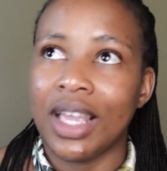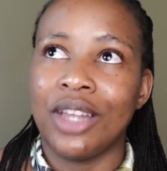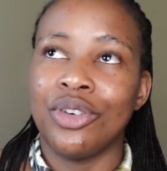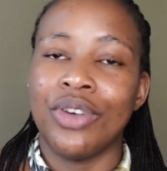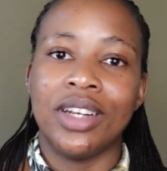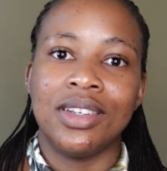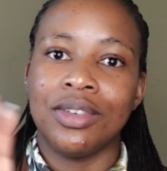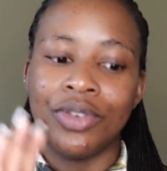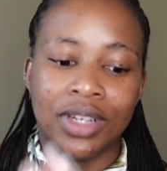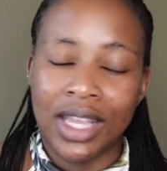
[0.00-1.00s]
I had to write
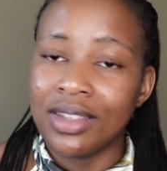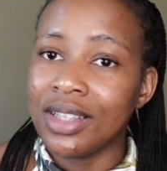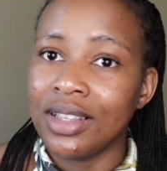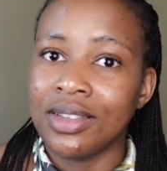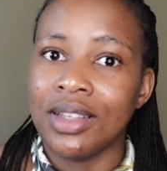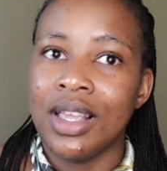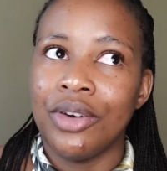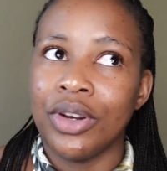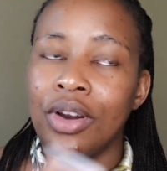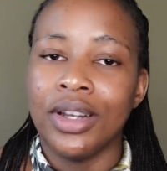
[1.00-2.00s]
different essays
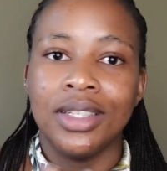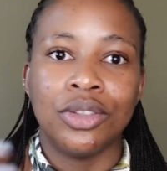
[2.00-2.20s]
regarding